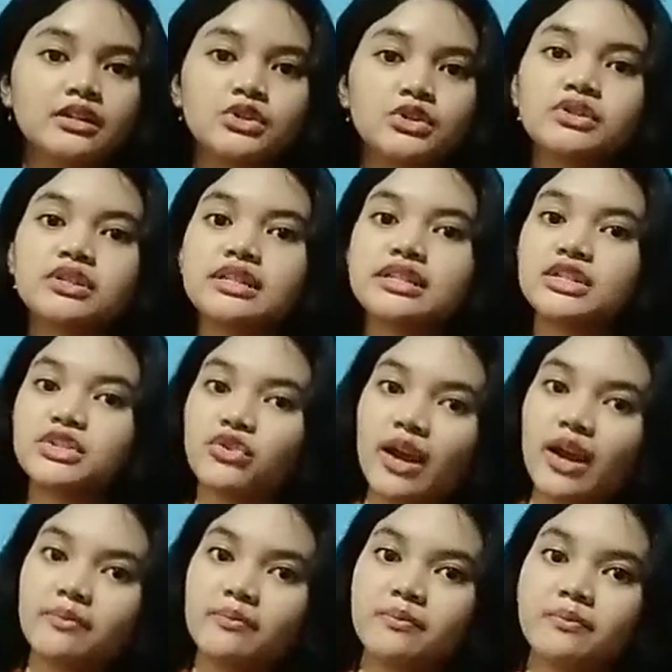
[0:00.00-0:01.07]
to
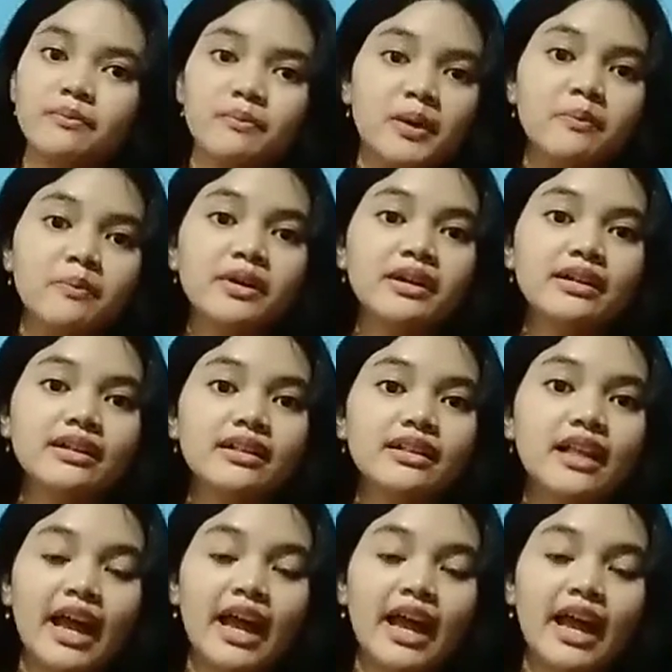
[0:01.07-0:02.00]
describe people,